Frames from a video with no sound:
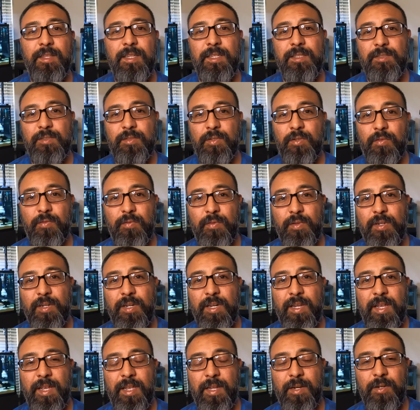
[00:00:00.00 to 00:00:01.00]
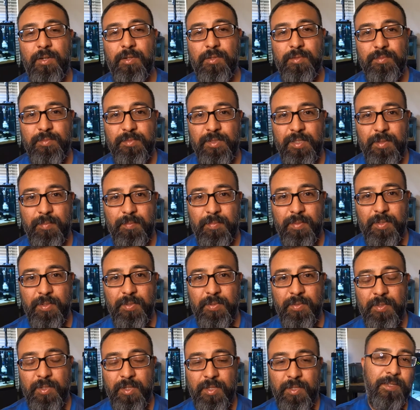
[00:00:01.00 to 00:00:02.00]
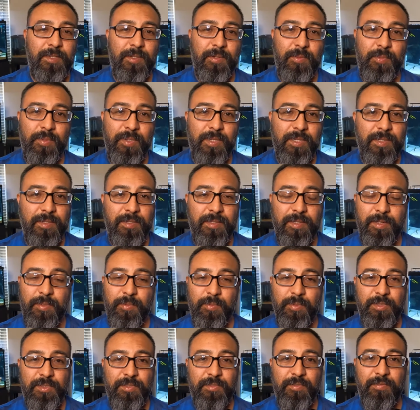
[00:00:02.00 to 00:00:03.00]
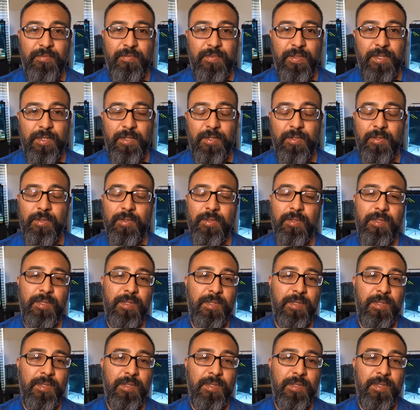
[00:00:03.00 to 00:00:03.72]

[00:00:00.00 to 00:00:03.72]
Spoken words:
that's over at Home Depot. You know what? It was a fail.